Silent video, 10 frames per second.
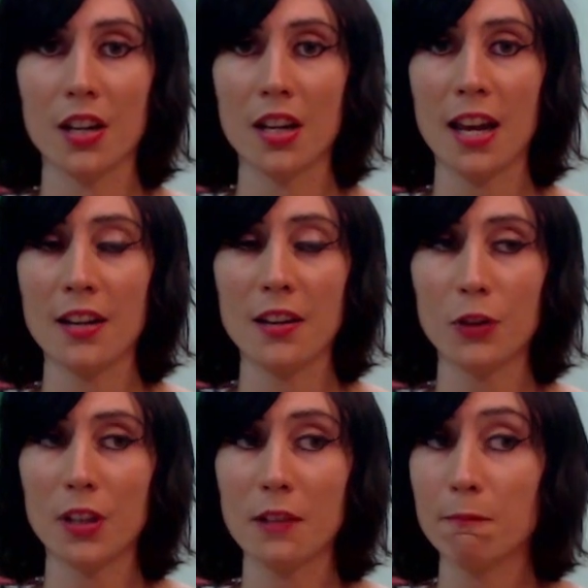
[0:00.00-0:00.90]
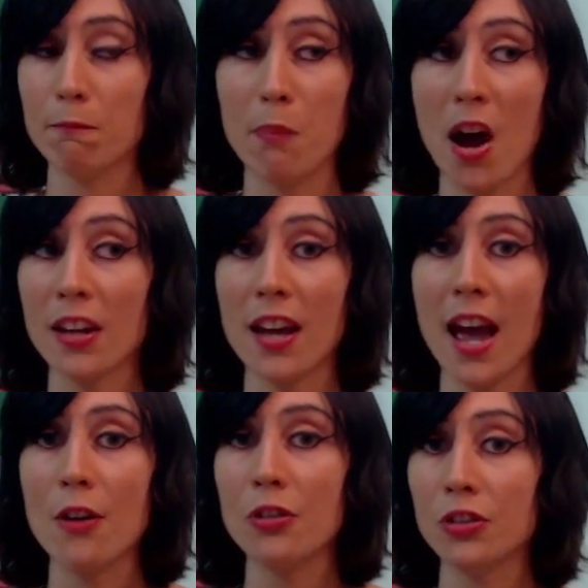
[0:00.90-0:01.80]
And if you're like buying a
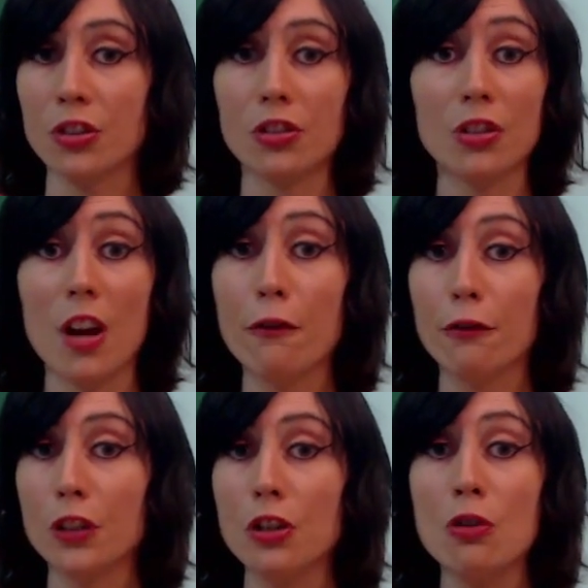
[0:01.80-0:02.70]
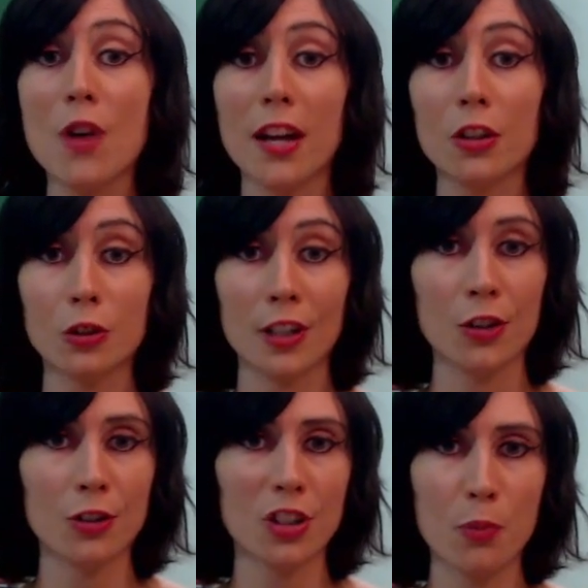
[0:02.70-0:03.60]
house, just a few extra
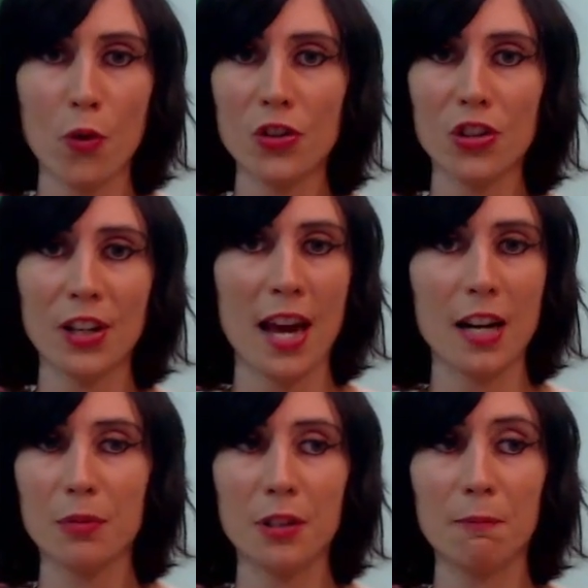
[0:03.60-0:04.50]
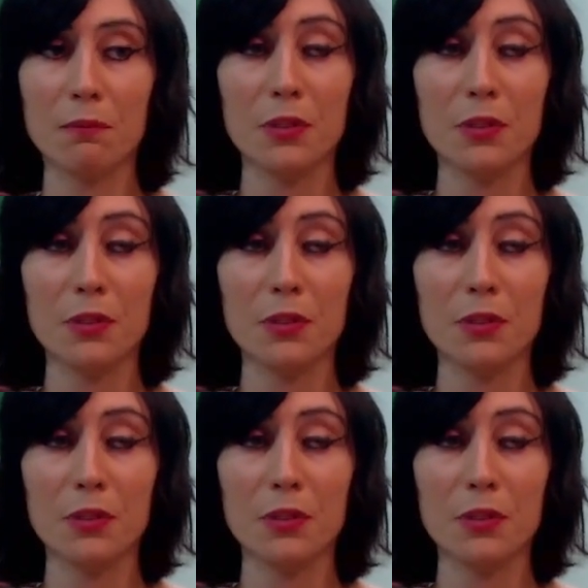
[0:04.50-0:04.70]
interest points can add up to